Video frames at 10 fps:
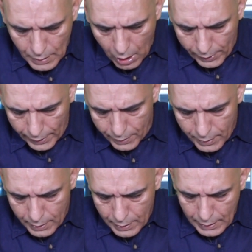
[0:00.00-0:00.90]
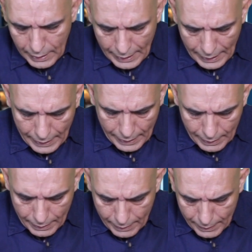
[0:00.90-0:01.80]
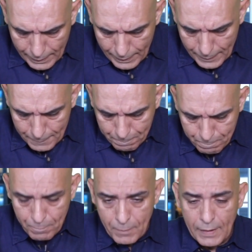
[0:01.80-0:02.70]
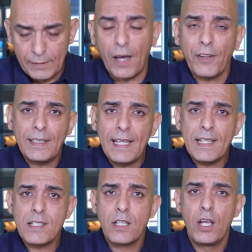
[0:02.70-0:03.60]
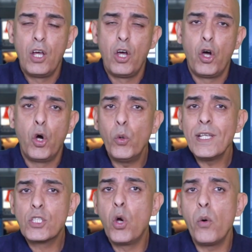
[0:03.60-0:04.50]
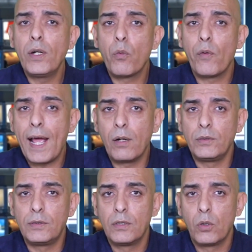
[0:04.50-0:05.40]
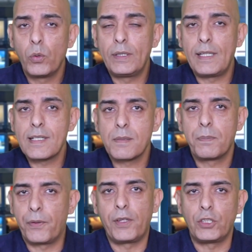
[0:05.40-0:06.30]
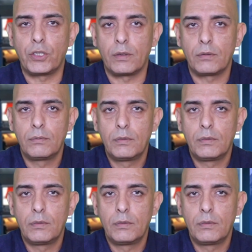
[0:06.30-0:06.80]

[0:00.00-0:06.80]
Okay. The other thing is, who is going around with this petition?